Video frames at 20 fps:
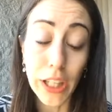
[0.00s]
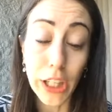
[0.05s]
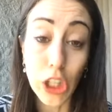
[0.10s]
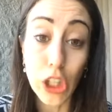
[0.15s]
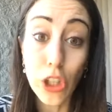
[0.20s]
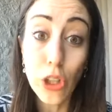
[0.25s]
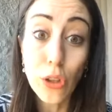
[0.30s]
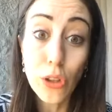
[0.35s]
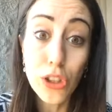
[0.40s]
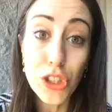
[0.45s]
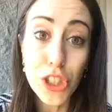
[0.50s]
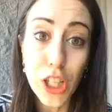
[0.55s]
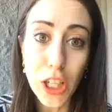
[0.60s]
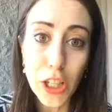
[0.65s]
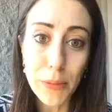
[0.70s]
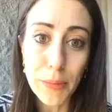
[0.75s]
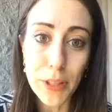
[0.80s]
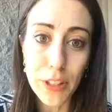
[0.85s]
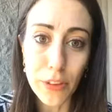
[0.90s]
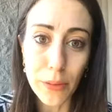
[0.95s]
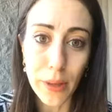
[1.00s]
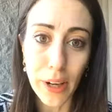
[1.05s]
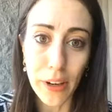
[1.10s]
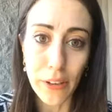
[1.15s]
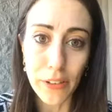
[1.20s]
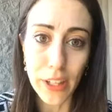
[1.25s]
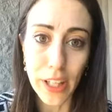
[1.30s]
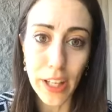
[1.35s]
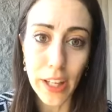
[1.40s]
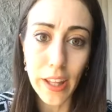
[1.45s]
huge judgments
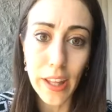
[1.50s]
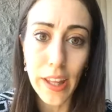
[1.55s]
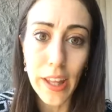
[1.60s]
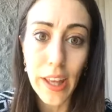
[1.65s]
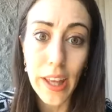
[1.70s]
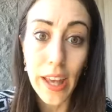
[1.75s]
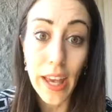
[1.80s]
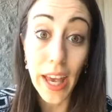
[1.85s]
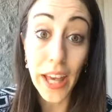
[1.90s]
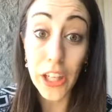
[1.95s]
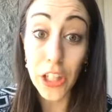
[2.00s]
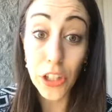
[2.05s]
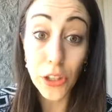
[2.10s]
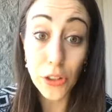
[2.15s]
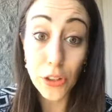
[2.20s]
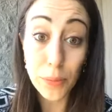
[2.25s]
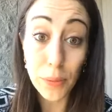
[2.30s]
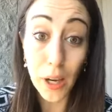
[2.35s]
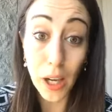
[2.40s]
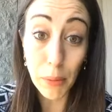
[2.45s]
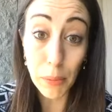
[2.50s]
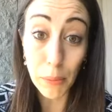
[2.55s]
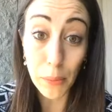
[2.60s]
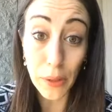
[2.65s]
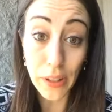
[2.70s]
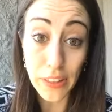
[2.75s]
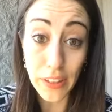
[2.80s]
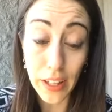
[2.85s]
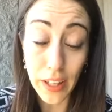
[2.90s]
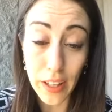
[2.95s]
around it and a huge problem
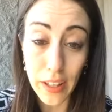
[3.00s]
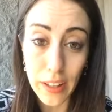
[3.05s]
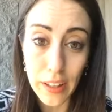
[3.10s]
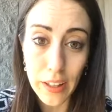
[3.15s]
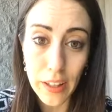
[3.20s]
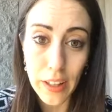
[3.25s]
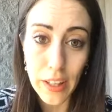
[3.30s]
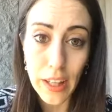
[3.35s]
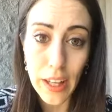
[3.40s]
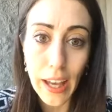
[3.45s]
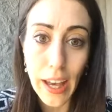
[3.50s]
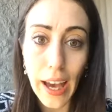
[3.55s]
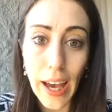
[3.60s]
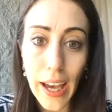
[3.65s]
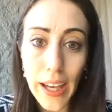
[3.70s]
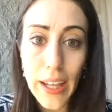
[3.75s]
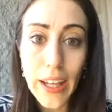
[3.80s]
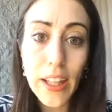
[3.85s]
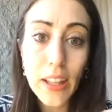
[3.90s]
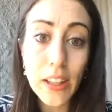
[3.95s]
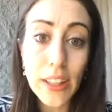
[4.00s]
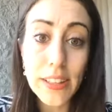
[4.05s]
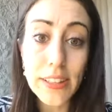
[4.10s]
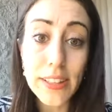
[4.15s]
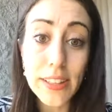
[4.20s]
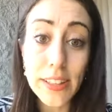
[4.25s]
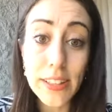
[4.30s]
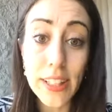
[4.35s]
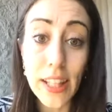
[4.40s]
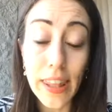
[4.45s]
with it. Had I listened to